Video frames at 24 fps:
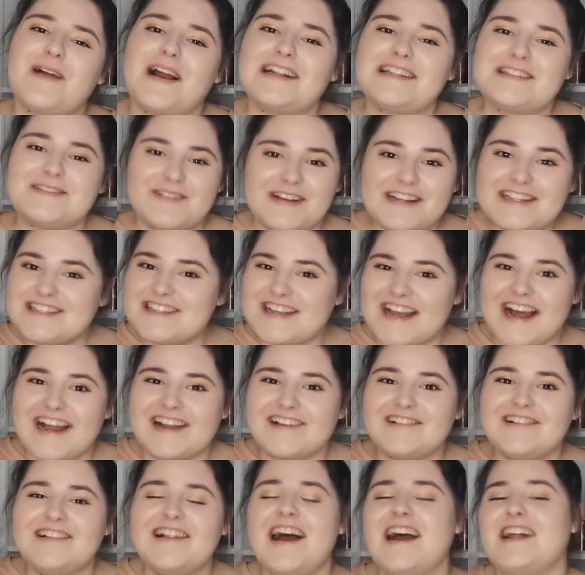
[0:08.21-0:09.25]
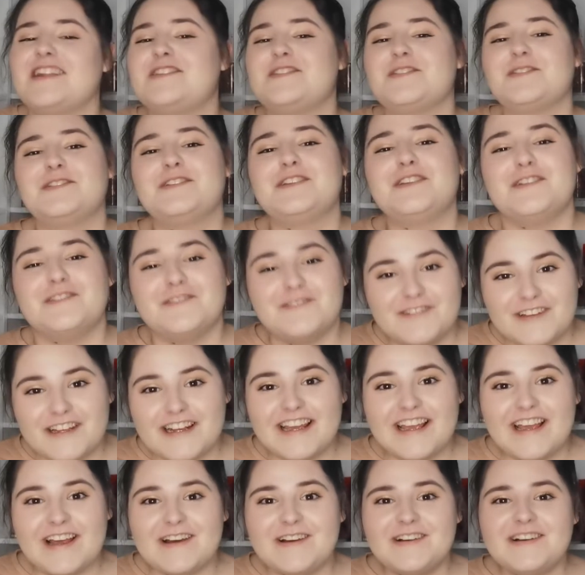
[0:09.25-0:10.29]
back to my channel and to a new
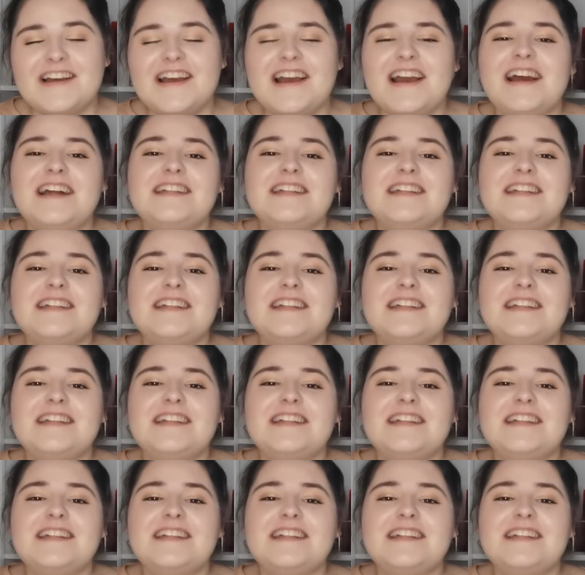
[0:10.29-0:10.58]
video.